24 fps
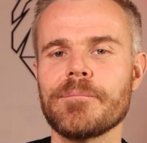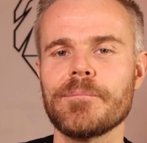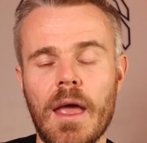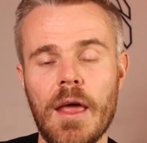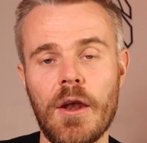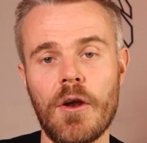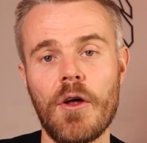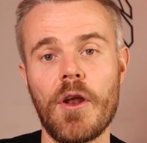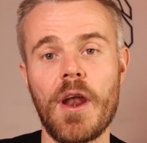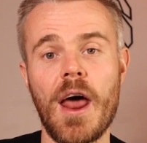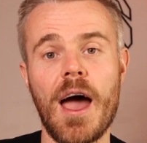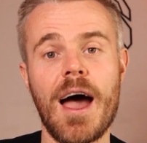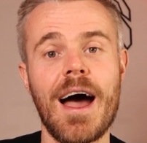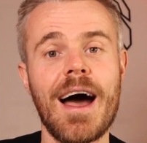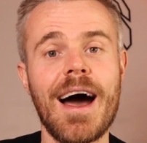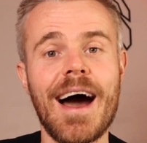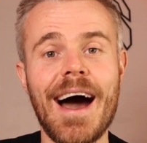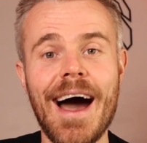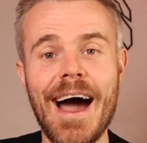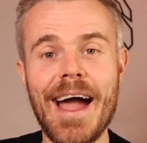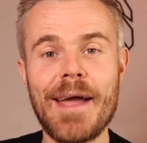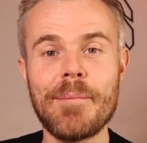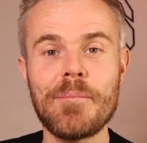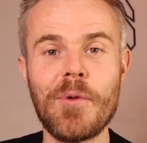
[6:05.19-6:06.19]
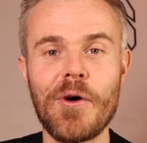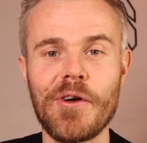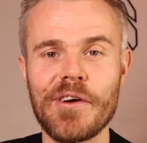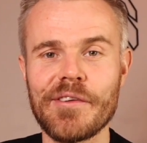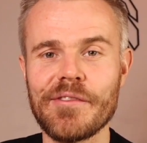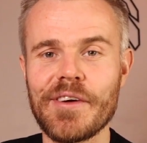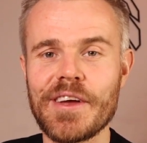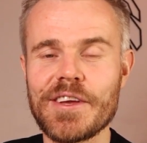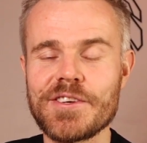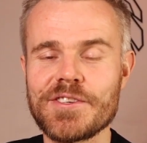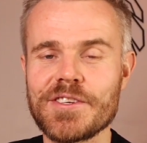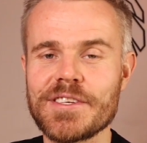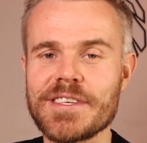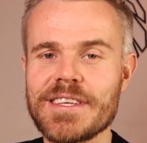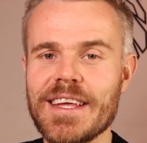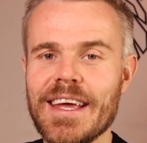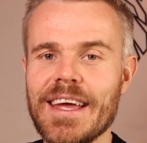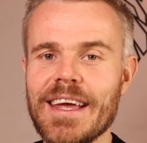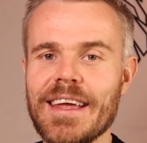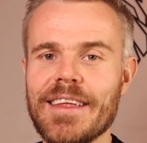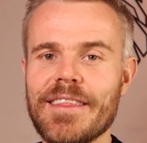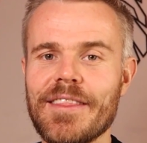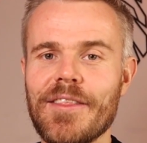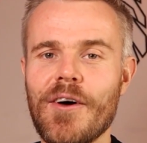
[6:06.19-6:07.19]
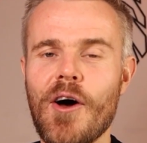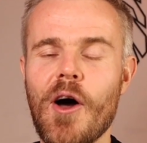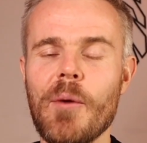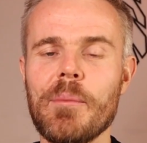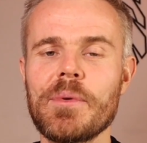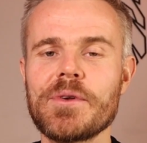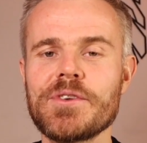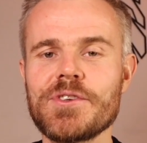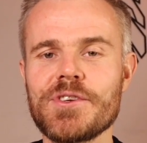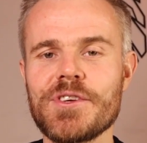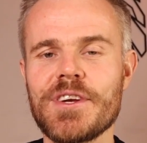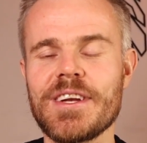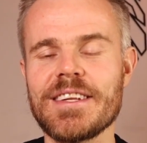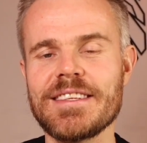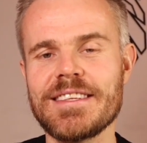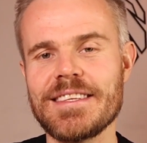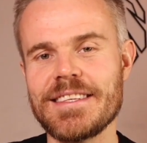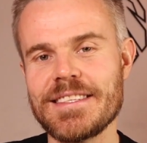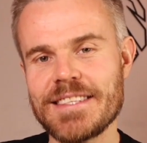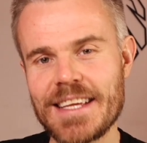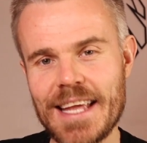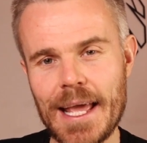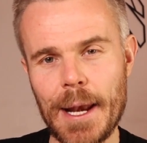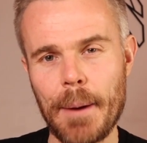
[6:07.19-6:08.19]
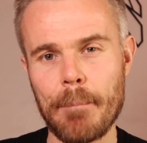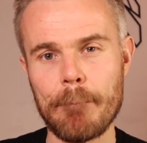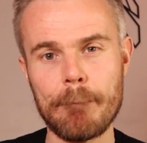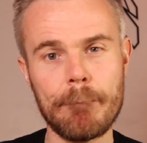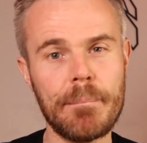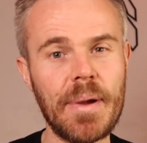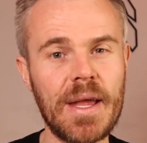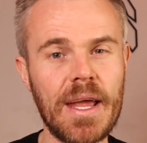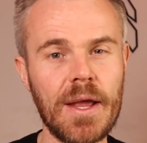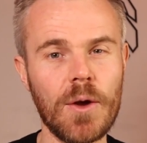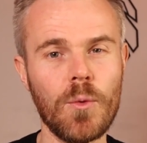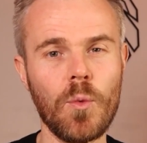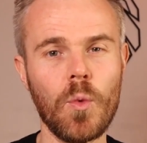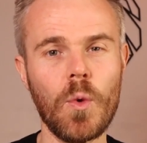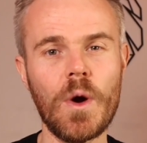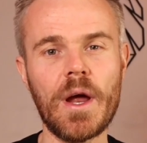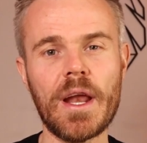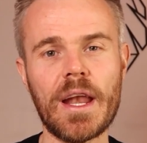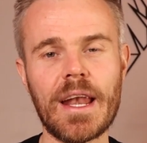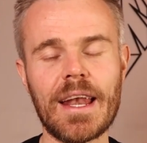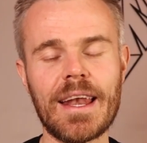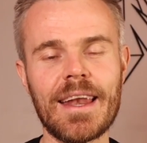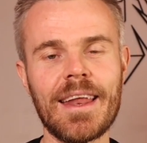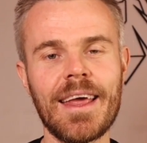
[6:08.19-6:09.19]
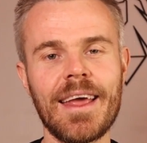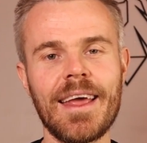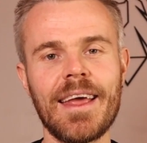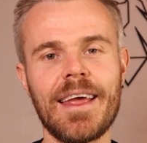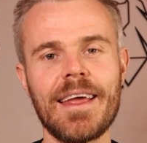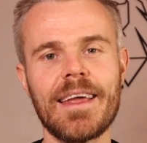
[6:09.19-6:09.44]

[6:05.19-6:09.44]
And on a high motivation day, the opportunity to get a big win